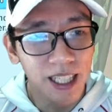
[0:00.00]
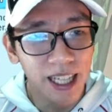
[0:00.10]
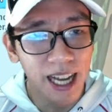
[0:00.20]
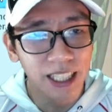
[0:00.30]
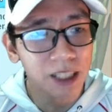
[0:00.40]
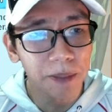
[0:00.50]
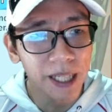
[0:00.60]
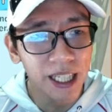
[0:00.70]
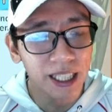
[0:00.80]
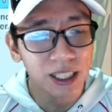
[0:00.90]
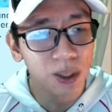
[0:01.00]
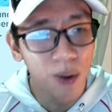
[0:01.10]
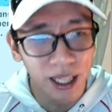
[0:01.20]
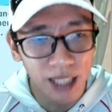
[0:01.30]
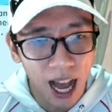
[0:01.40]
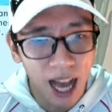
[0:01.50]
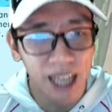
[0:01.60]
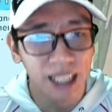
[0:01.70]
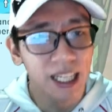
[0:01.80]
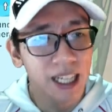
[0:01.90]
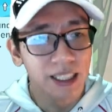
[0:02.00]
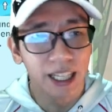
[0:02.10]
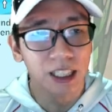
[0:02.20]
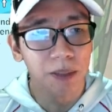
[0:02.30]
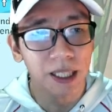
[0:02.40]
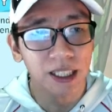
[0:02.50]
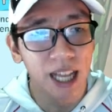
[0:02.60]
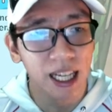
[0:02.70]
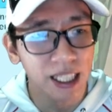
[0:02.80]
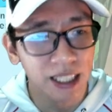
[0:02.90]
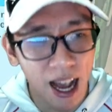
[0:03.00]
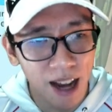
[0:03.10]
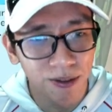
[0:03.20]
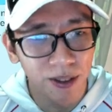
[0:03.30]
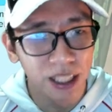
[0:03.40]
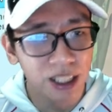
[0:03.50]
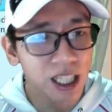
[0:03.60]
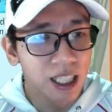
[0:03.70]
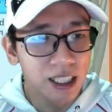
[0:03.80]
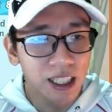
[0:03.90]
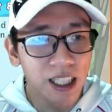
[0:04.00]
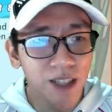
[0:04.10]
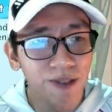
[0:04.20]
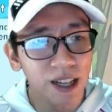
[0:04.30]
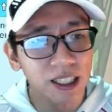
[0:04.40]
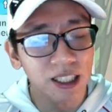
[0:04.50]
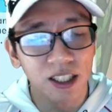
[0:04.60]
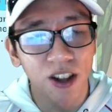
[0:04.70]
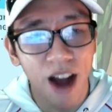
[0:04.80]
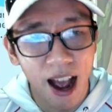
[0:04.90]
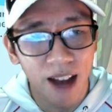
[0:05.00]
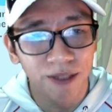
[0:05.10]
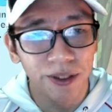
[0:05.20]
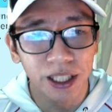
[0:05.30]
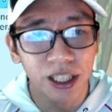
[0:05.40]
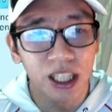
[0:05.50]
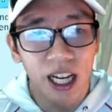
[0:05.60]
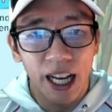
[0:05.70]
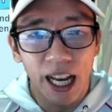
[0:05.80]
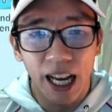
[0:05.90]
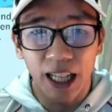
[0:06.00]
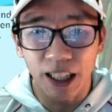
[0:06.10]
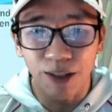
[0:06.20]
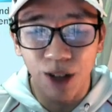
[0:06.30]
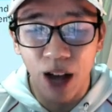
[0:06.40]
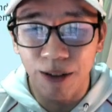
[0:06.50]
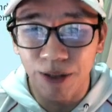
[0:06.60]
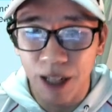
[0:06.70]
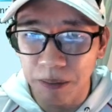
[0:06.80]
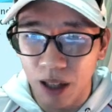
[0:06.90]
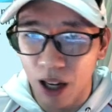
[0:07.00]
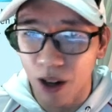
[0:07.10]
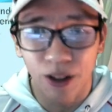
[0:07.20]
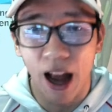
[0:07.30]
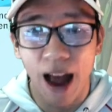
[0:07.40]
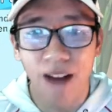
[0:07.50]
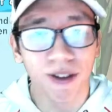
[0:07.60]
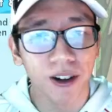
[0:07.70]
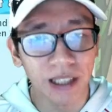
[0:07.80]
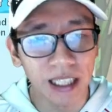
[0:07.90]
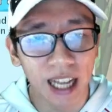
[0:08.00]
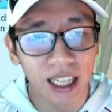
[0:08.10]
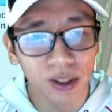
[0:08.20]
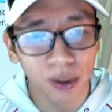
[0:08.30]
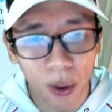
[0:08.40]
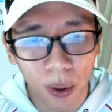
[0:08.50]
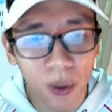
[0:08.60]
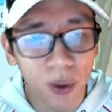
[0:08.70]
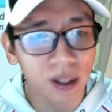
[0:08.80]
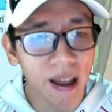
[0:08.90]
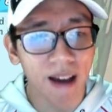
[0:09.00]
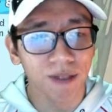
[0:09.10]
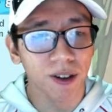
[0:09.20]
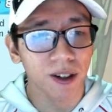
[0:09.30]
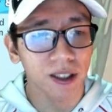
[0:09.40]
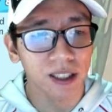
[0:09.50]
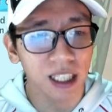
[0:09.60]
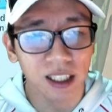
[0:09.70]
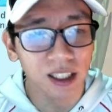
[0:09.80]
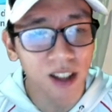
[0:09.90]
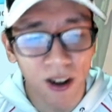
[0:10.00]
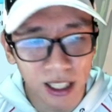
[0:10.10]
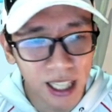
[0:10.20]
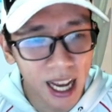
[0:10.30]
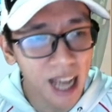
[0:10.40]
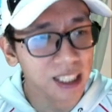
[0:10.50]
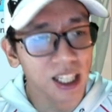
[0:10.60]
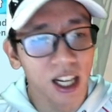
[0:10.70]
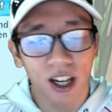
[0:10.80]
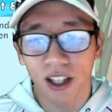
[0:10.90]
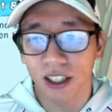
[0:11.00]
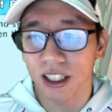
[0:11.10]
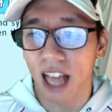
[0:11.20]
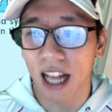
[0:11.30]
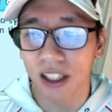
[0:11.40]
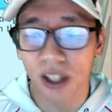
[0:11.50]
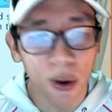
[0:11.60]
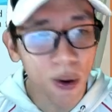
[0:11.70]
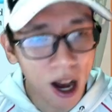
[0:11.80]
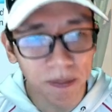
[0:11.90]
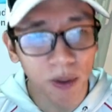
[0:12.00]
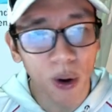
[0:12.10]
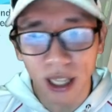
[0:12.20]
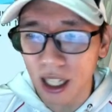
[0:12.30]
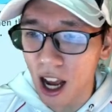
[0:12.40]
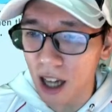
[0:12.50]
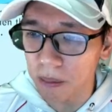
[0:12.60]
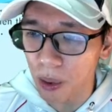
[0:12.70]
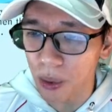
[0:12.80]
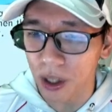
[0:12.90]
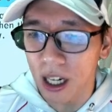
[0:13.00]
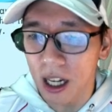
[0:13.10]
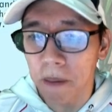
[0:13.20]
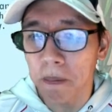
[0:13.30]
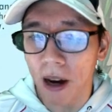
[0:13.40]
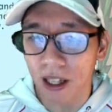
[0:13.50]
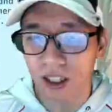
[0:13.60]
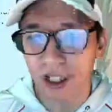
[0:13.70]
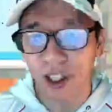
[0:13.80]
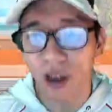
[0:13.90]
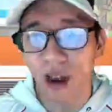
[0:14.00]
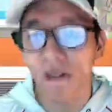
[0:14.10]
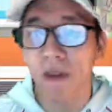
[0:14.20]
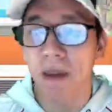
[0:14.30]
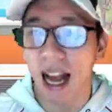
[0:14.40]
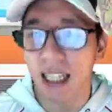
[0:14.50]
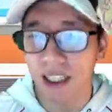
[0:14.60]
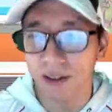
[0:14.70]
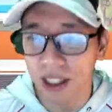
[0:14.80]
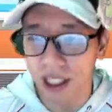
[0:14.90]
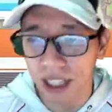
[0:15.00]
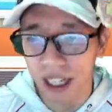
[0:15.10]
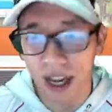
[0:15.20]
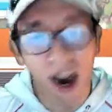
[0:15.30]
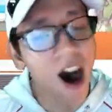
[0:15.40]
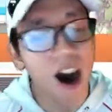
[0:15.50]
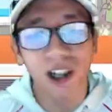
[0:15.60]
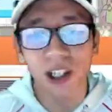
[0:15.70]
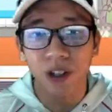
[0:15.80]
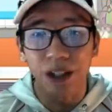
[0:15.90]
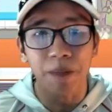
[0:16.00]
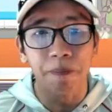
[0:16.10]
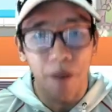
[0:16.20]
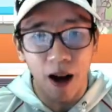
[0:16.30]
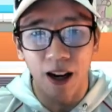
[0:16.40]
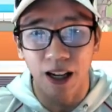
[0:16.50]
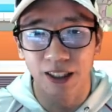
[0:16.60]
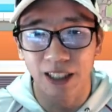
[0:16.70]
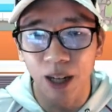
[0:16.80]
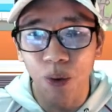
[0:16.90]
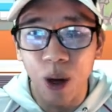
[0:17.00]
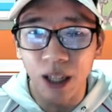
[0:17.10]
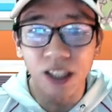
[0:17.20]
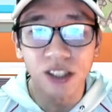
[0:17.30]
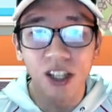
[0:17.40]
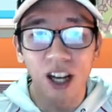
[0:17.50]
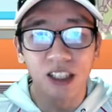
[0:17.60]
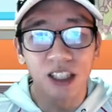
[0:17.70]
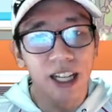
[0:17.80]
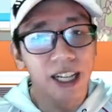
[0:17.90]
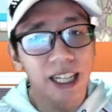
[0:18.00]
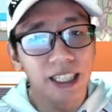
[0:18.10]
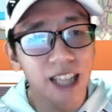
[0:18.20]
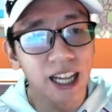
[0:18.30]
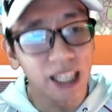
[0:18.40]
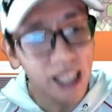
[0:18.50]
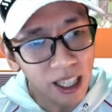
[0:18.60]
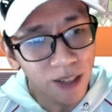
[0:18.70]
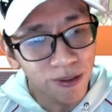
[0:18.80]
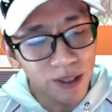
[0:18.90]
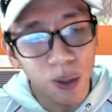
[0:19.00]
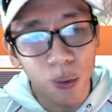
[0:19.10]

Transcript: and speed is quite high. The HP stat is average, the defenses are average, and if you have him or have her EX rolled, have her 6-star EX, her stats go up quite a lot more. But you have a passive skill, Hungry Pulse, and what this does is that if the